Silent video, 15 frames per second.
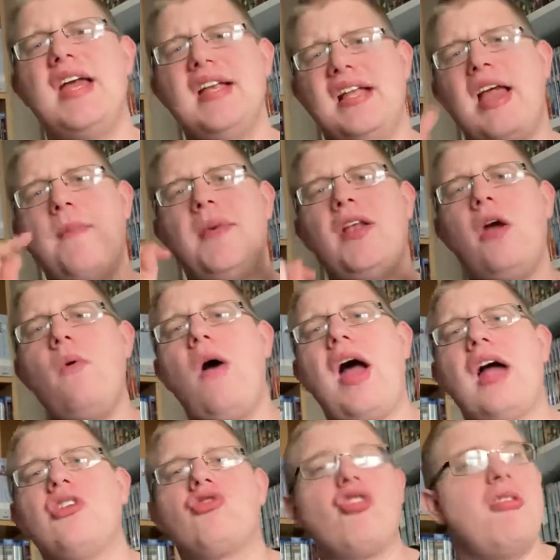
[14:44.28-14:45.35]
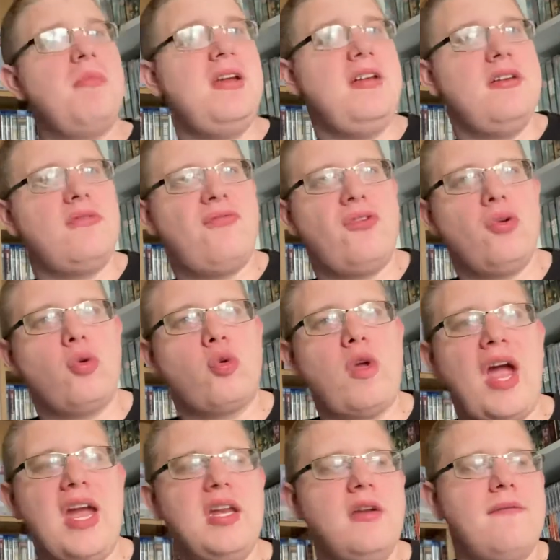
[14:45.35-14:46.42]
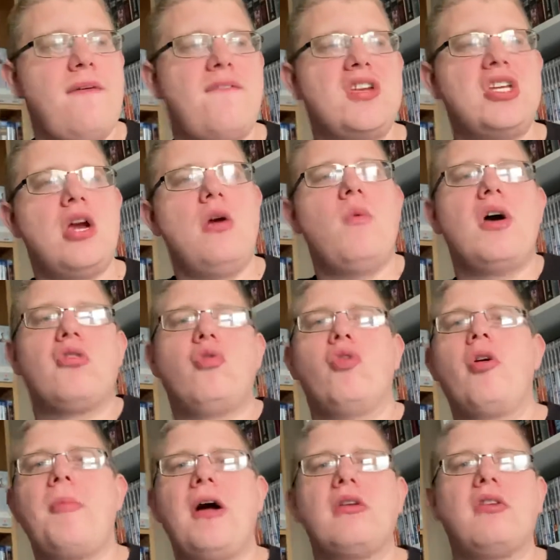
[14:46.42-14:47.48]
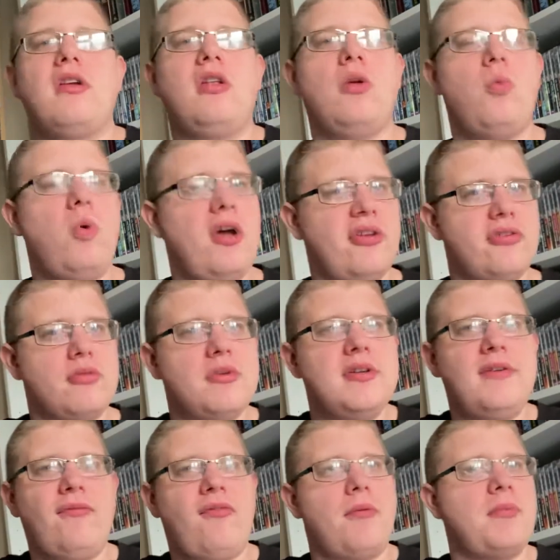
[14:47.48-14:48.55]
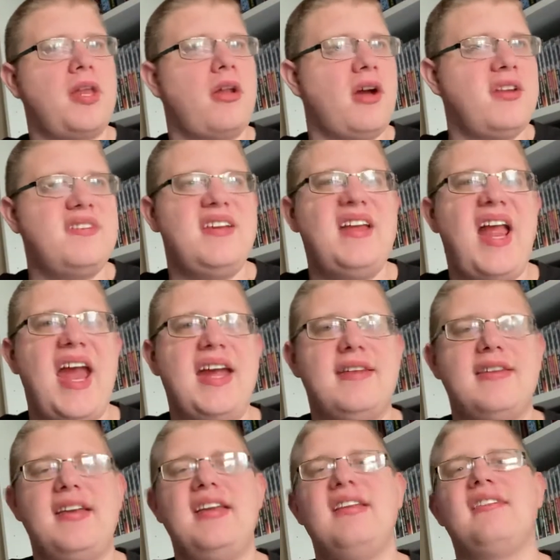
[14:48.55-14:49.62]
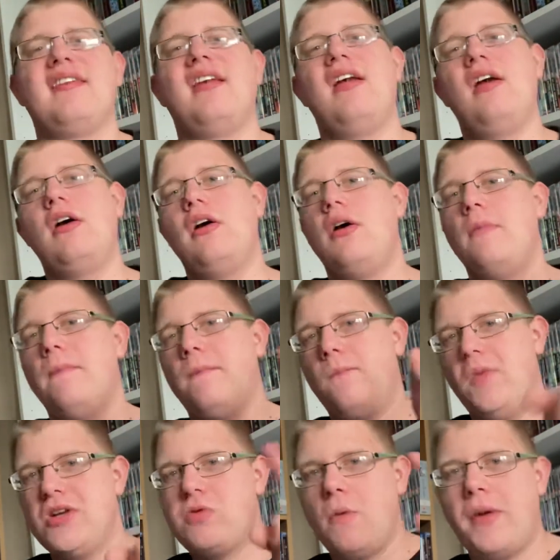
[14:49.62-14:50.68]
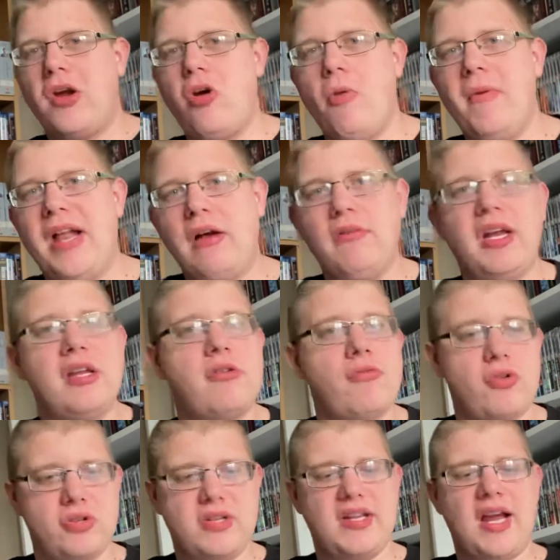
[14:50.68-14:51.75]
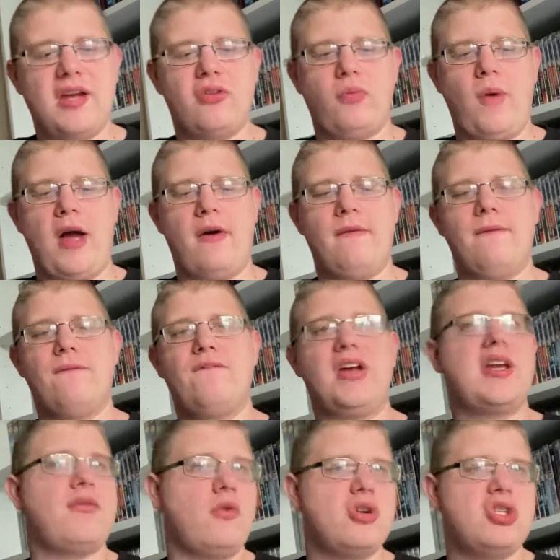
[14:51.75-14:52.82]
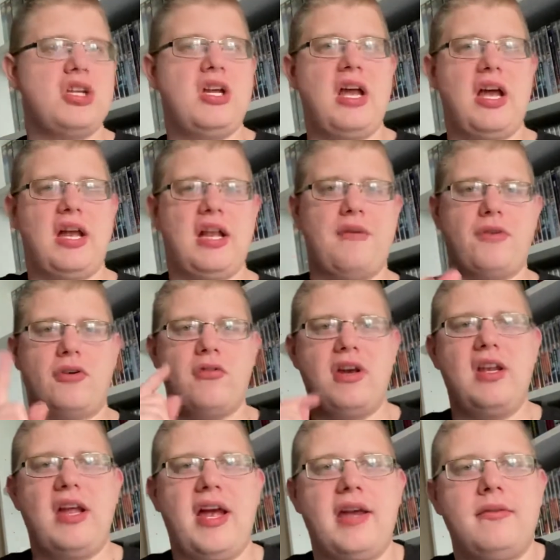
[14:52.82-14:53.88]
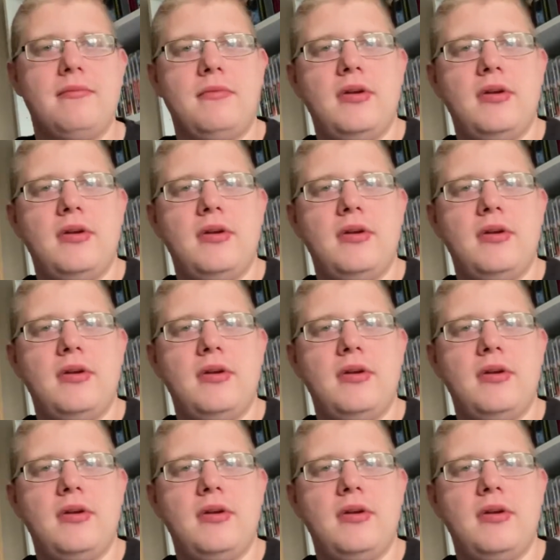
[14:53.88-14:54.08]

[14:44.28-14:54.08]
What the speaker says: Let me know and join me for another video where I talk about the worst stories from the 1980s, which will be coming out later on today as well. Thank you for watching and have a great day.